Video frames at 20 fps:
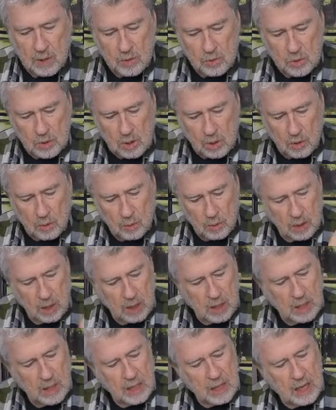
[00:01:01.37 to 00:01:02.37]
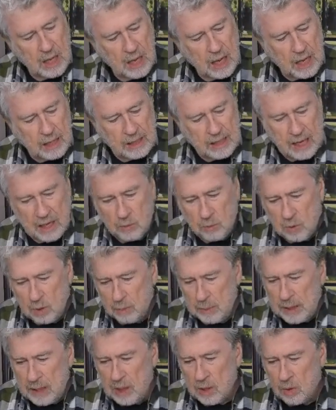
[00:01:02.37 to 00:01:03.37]
So again, we'll
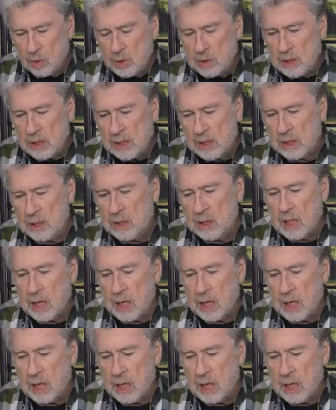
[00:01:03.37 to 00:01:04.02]
be using